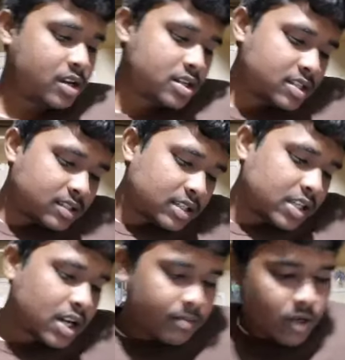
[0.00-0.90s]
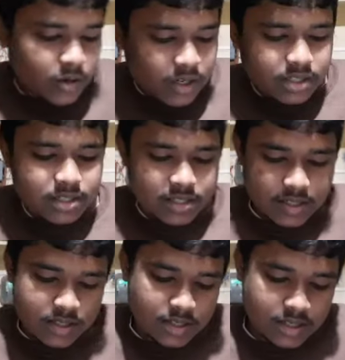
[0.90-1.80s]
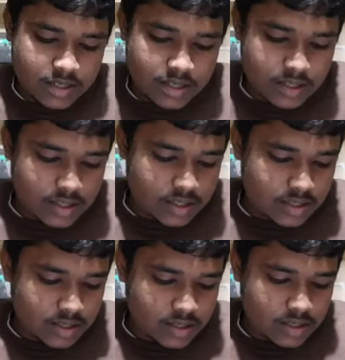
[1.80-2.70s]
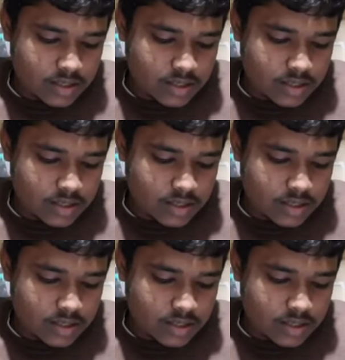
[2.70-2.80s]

It is the Young modulus, and